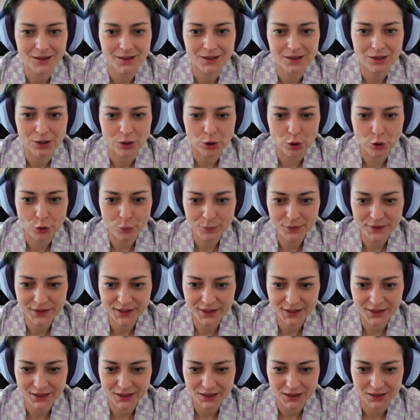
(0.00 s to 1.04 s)

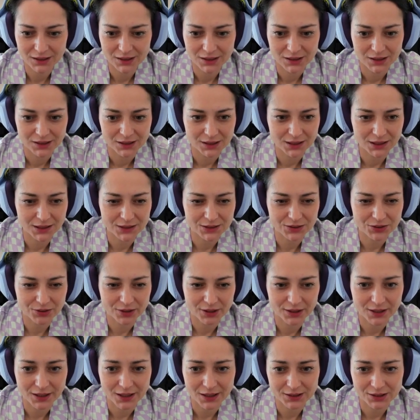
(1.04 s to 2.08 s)
opening,
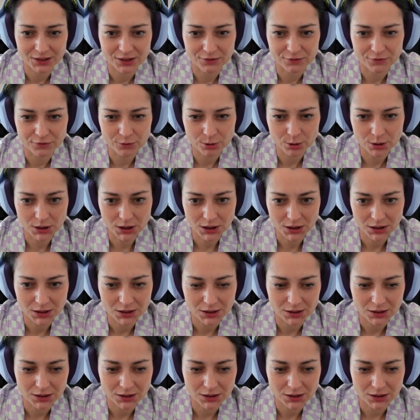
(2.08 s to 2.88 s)
e3, knight e4,